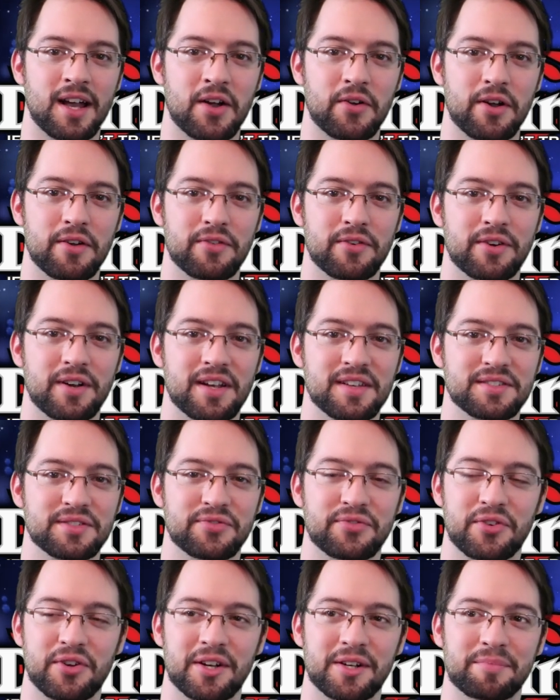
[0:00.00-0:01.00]
However, as
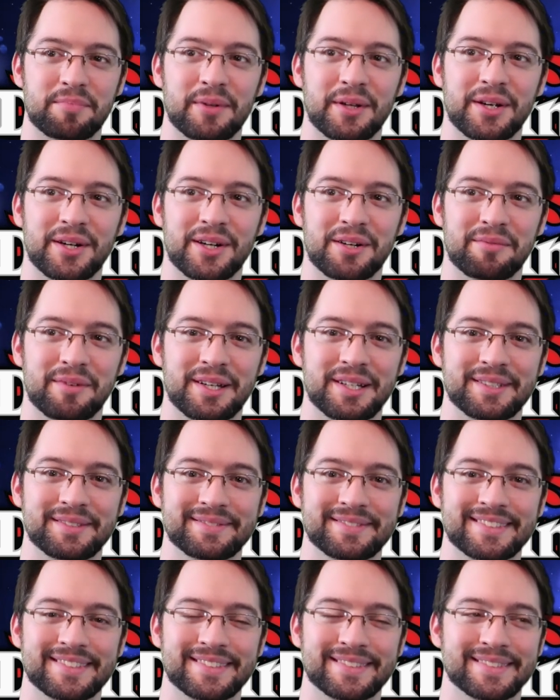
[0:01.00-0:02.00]
a frog player, I'm like,
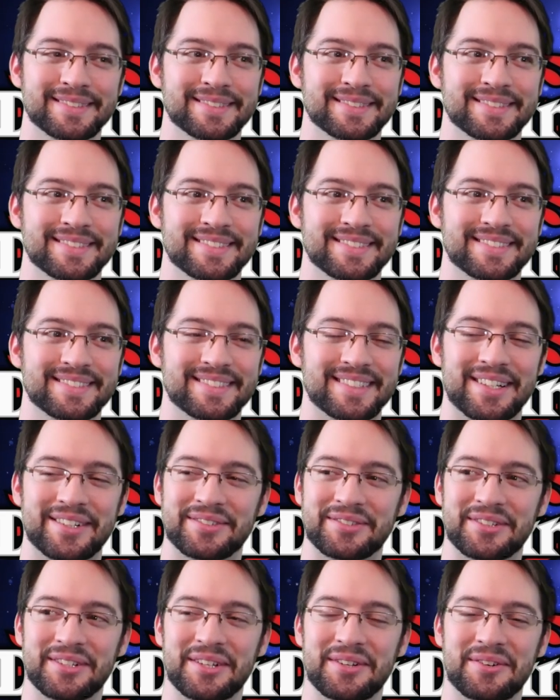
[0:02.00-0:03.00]
I want it
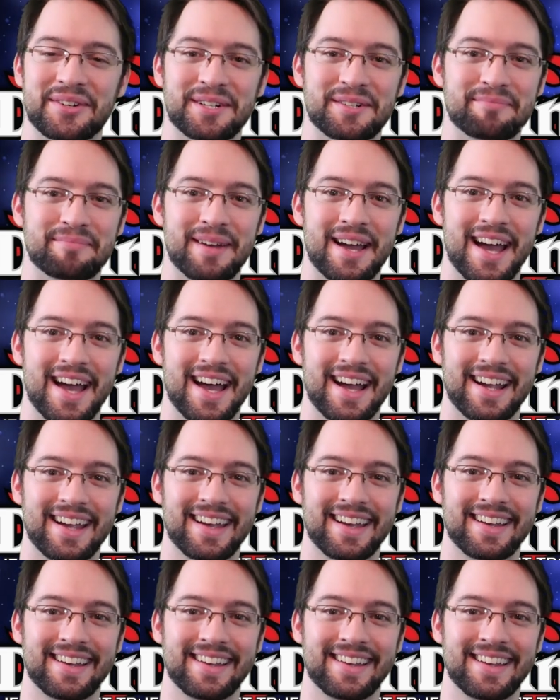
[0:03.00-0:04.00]
back. I really want it back.
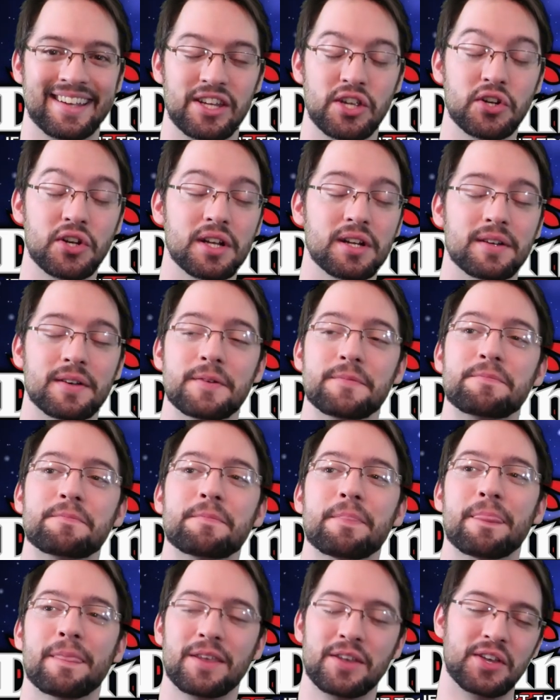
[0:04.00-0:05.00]
Give could, it to
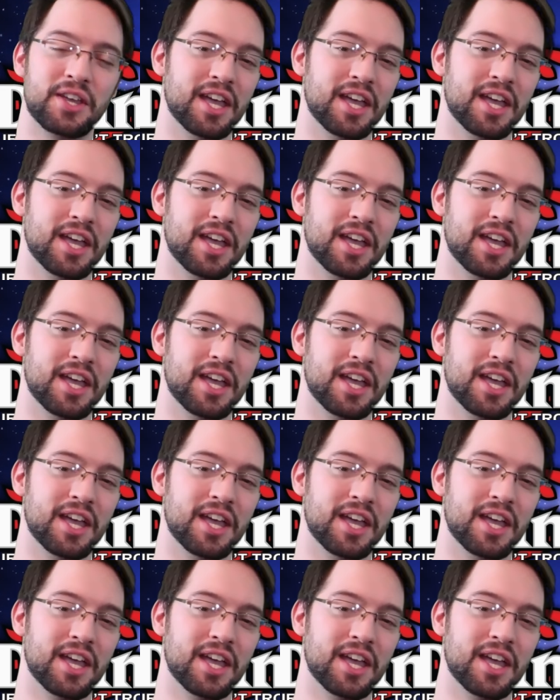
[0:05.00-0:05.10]
me.